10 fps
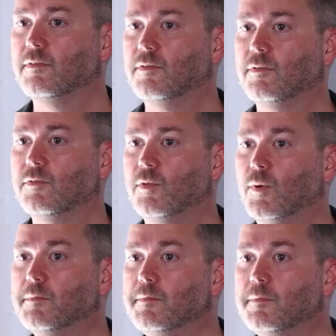the, the
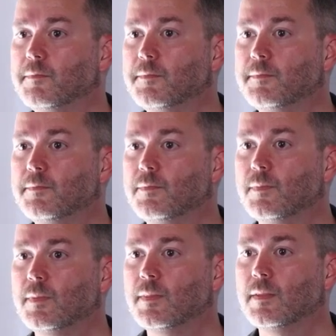what? Yeah, right.
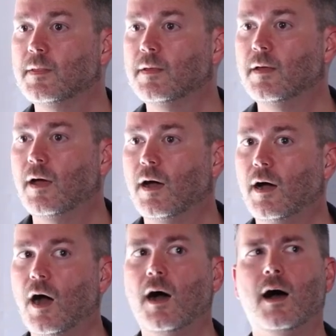You're able to
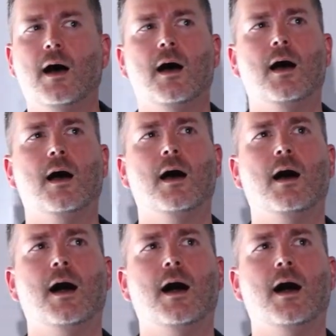store that context?